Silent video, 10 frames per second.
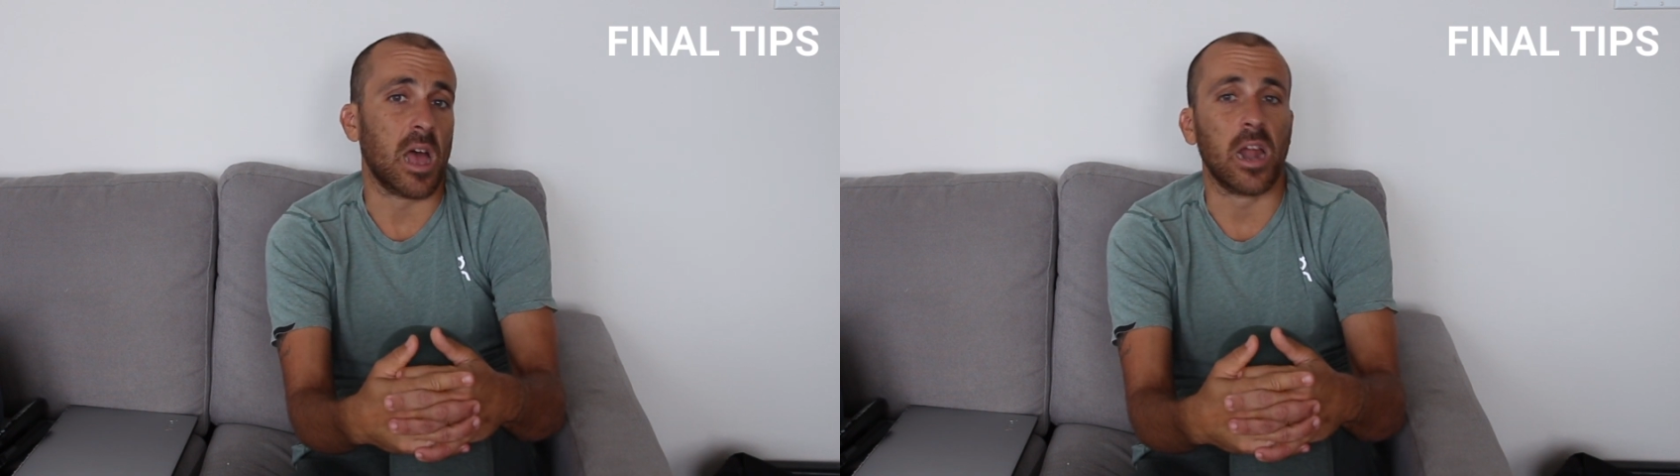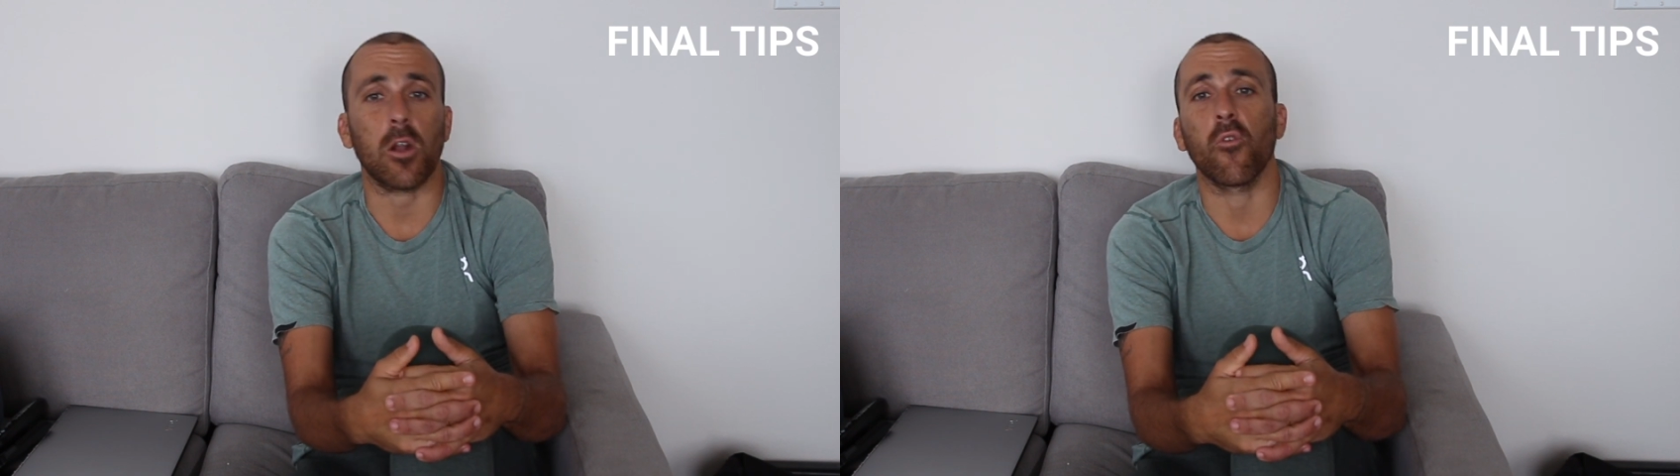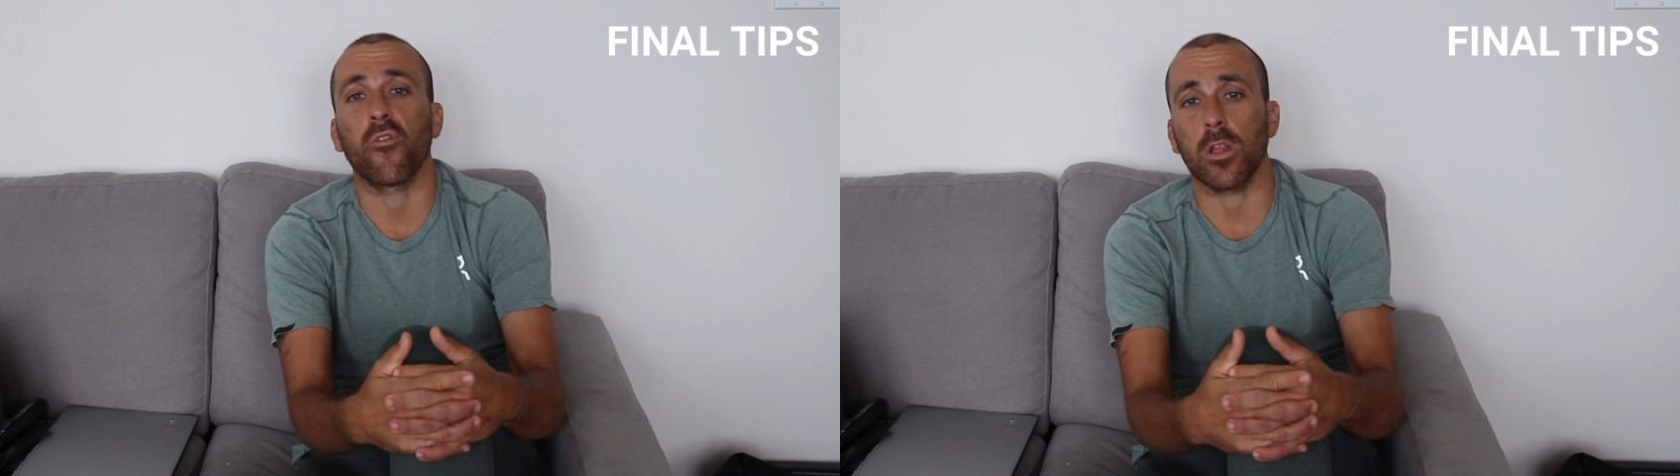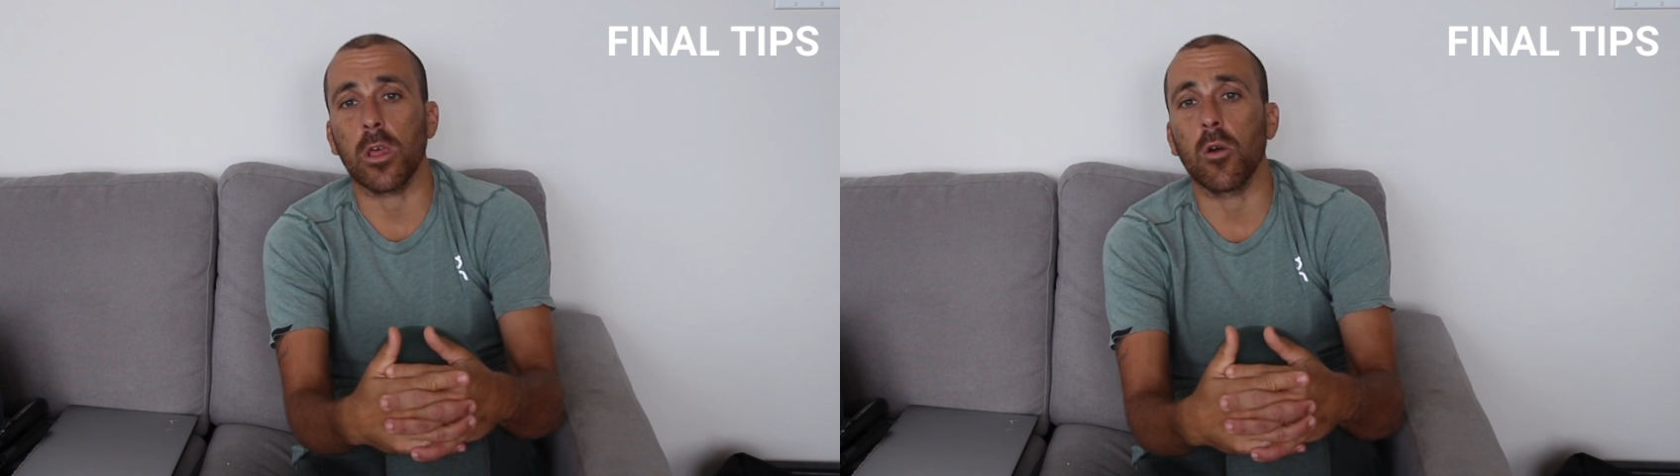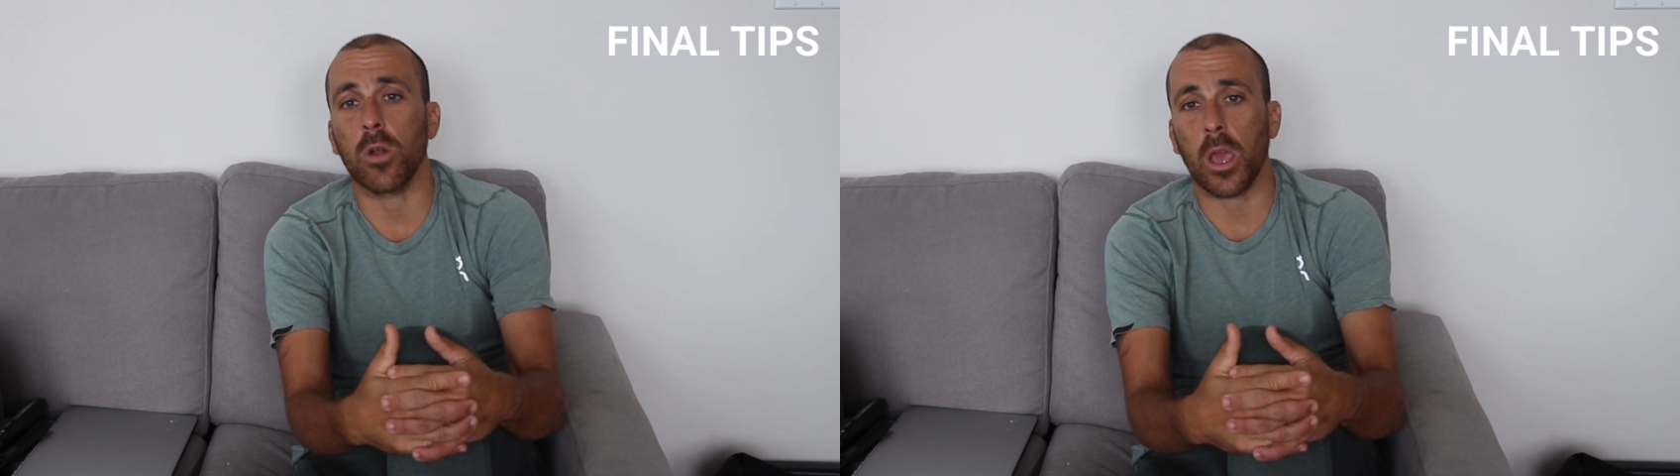not
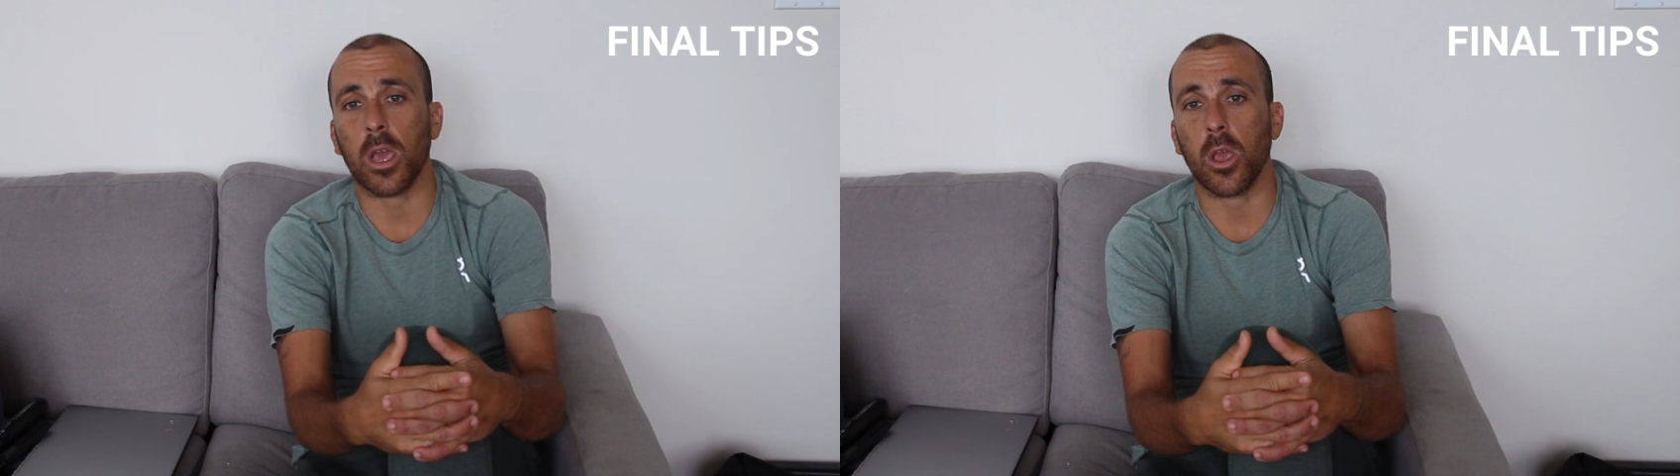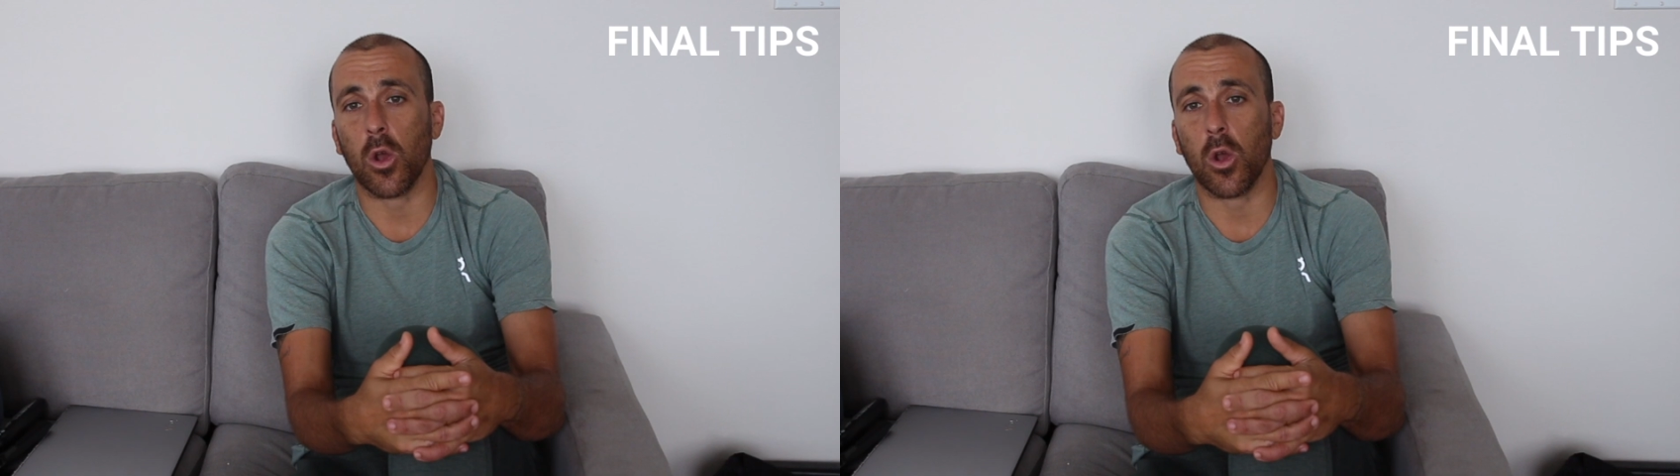overloading